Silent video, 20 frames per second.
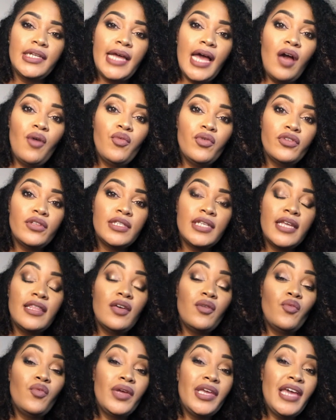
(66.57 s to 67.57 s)
Now, I will say
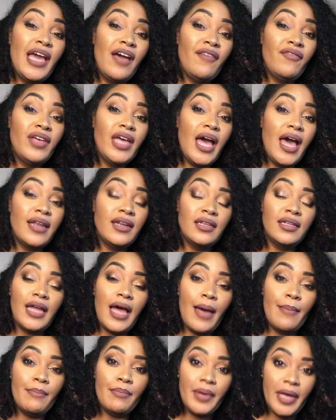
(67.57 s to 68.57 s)
that we have gotten a
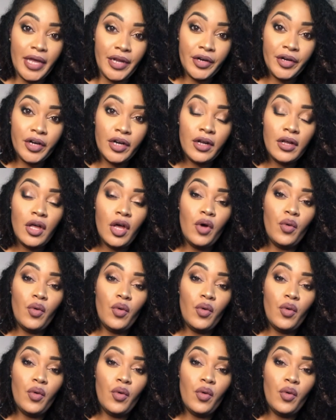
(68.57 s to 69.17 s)
lot better